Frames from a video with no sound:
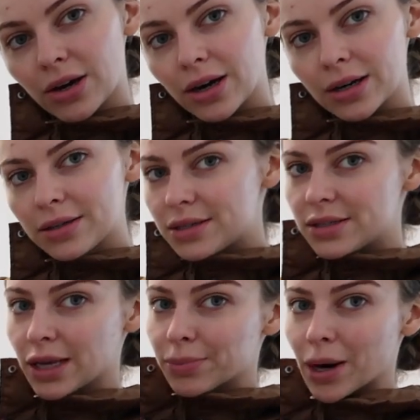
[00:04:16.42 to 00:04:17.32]
of hard to
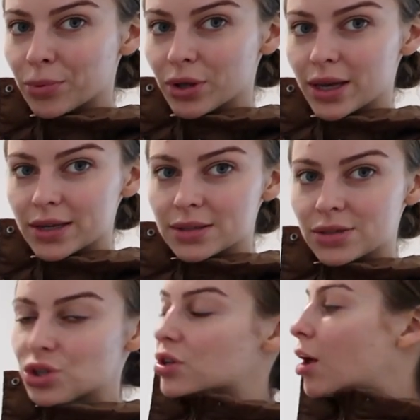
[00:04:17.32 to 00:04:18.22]
see it properly because
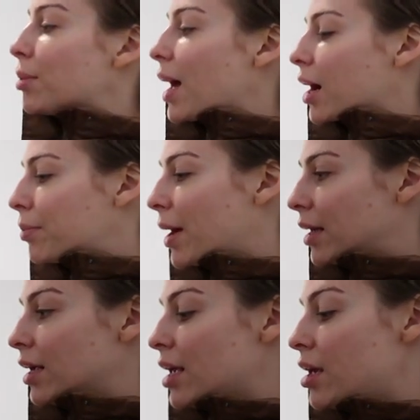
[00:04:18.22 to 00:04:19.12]
it's just all black,
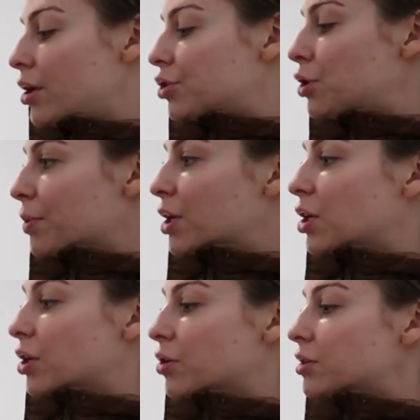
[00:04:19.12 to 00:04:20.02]
but super
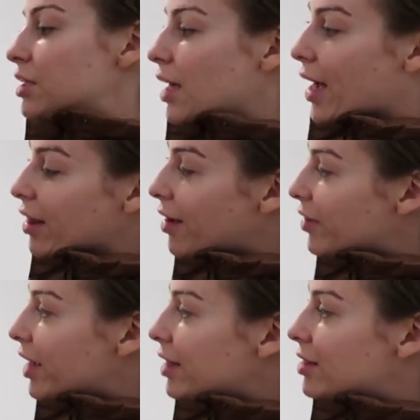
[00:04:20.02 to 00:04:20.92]
cute. I
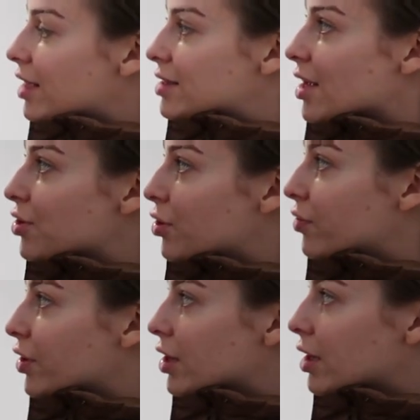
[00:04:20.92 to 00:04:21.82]
love it. They sent
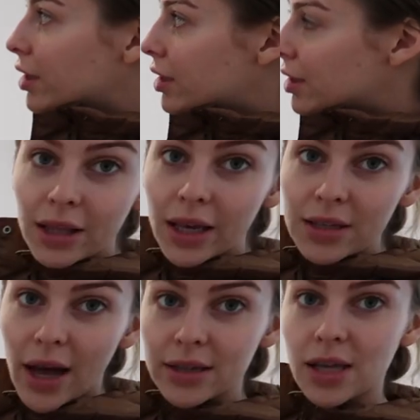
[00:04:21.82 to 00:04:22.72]
over the
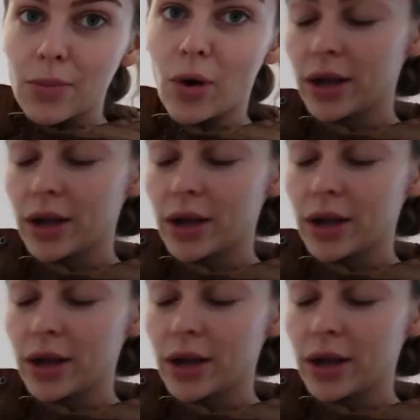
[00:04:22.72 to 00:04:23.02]
exact same